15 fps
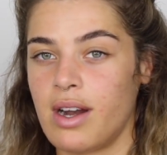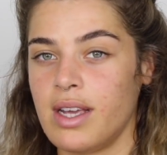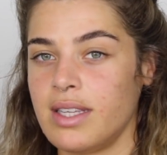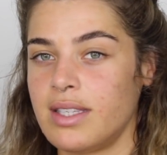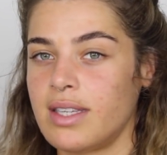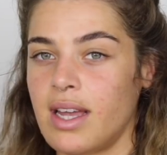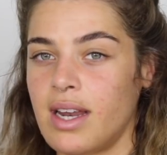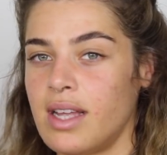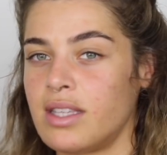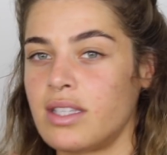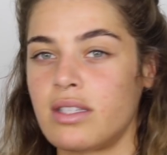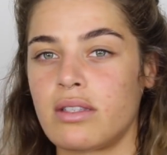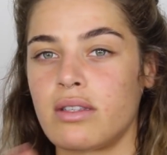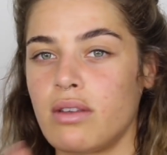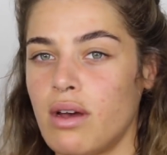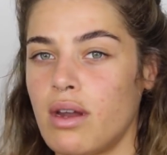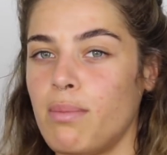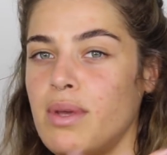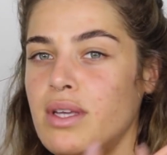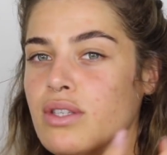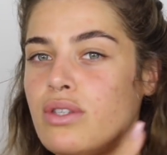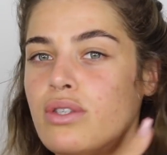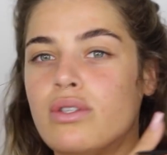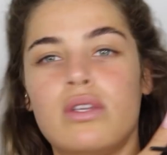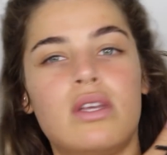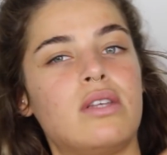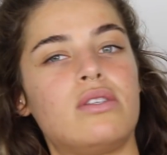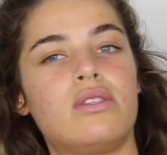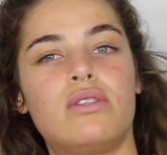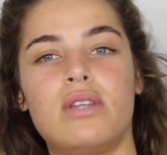He said it's gonna be
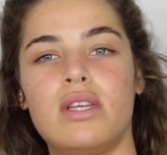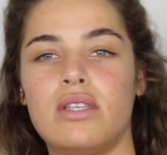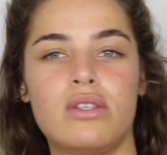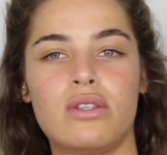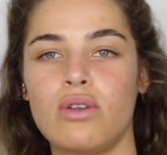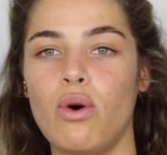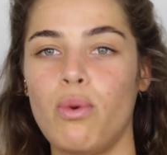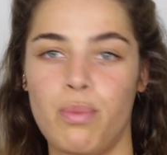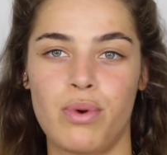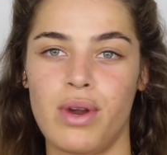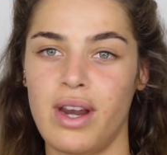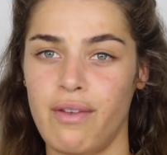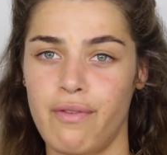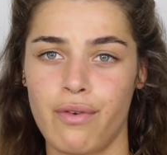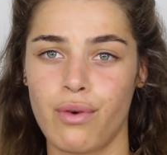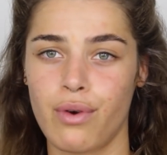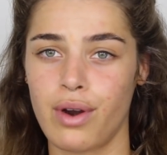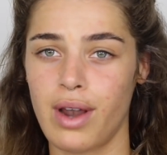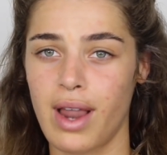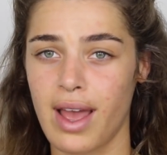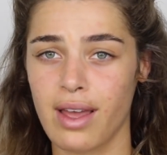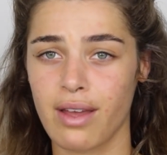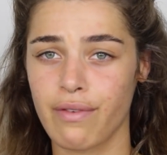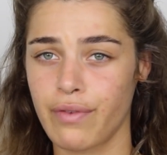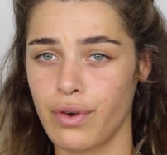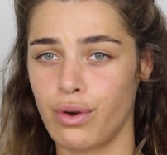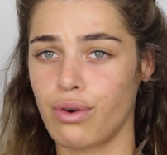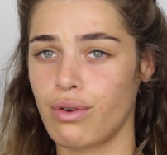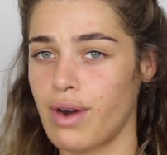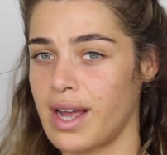it's, so pretty for like
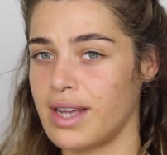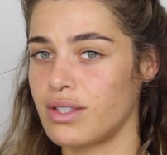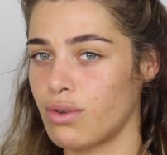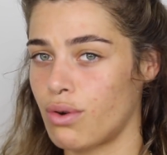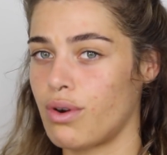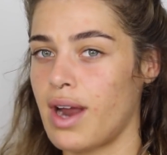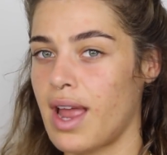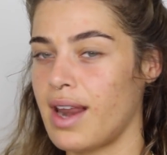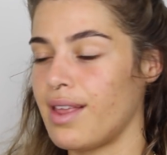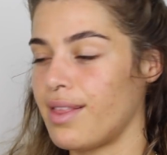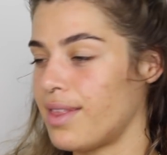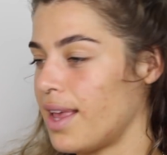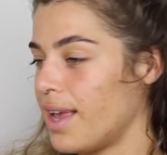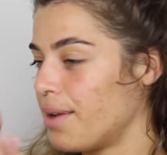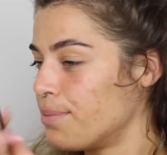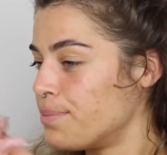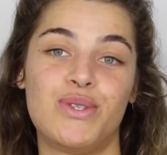photographs or anything.